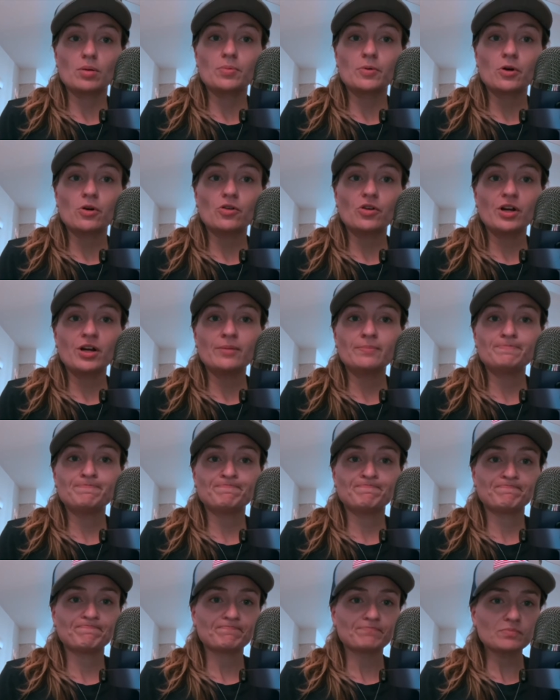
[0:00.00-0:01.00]
program
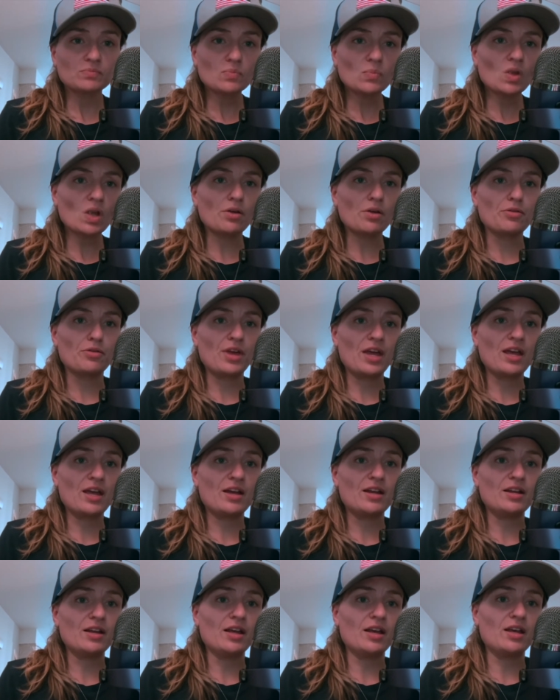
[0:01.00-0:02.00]

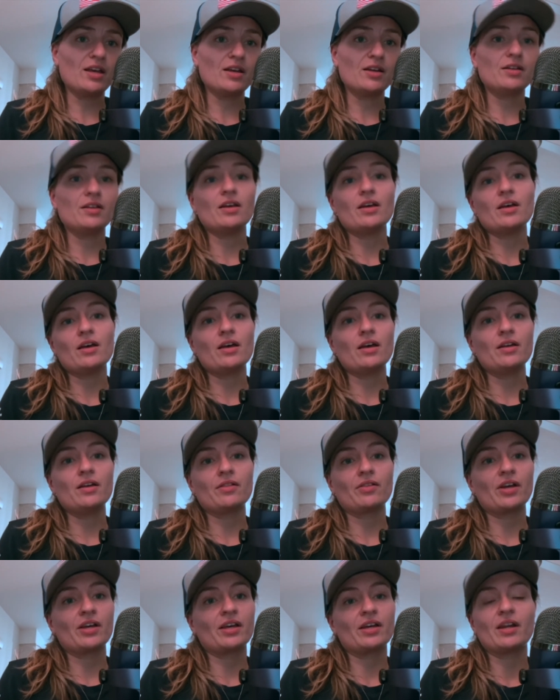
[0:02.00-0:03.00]
than in a,
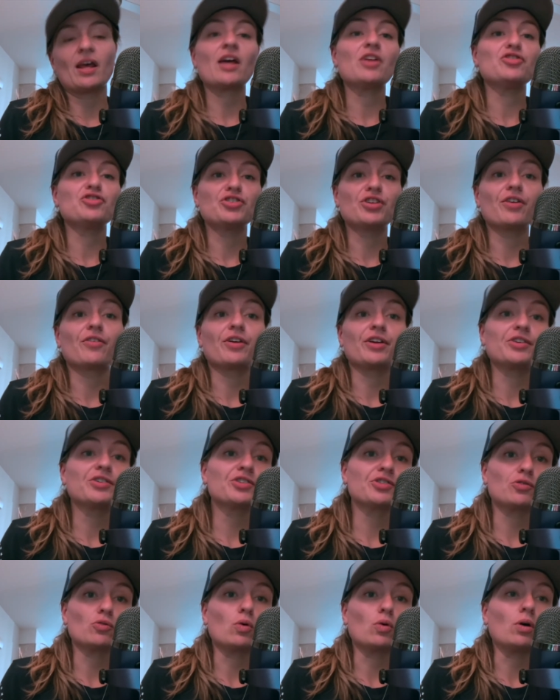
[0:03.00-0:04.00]
like an engineering
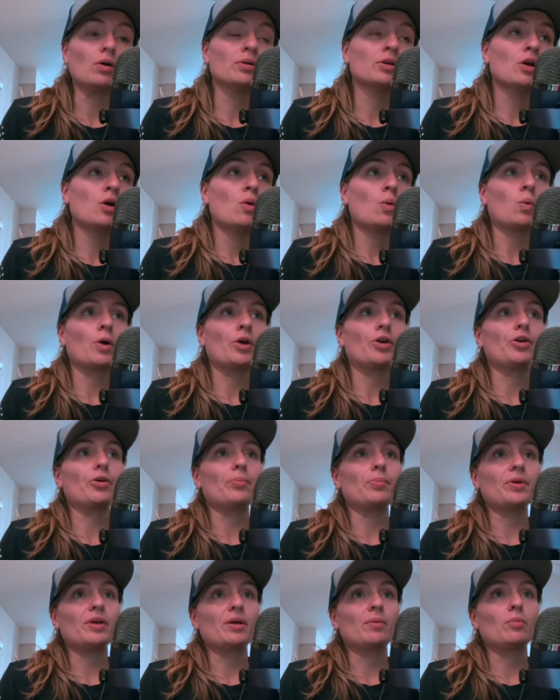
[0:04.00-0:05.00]
school where you're
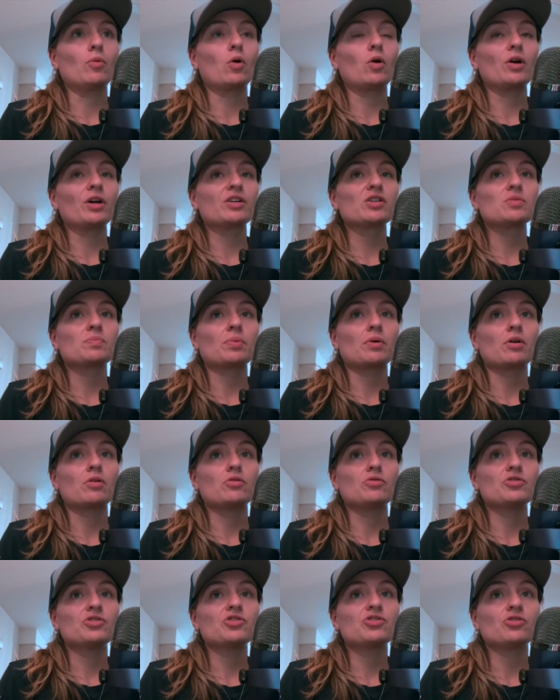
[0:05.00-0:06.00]
being more
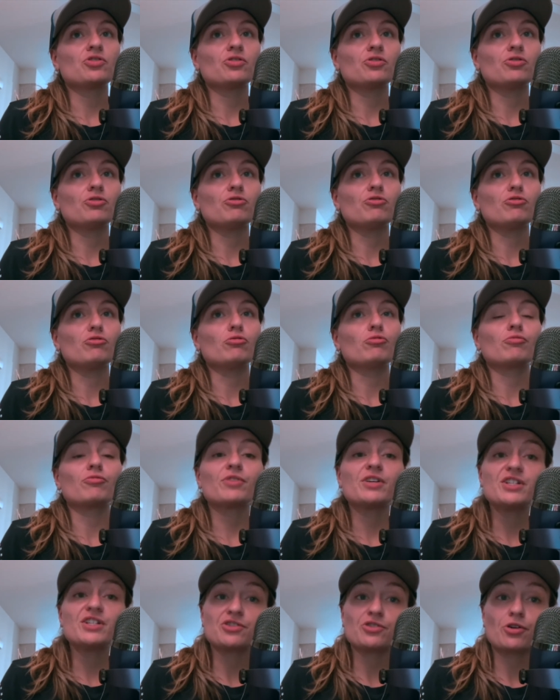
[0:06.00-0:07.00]
exposed to
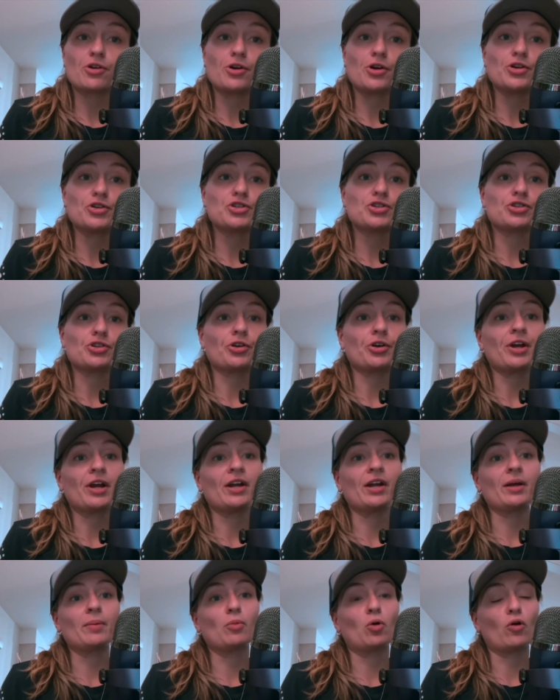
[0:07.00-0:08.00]
research you're
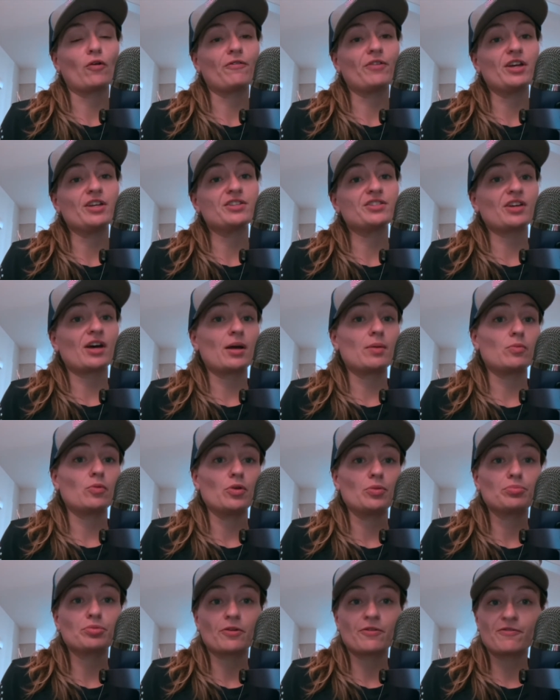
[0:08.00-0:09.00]
getting more face time
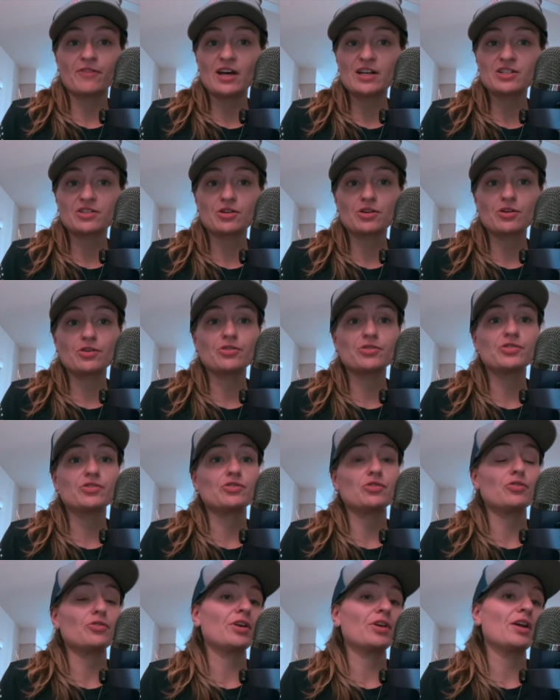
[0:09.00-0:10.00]
with
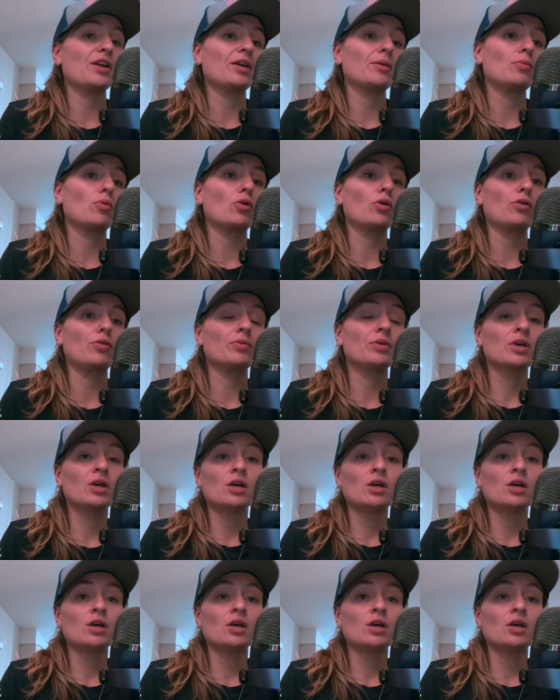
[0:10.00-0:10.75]
professors you're getting more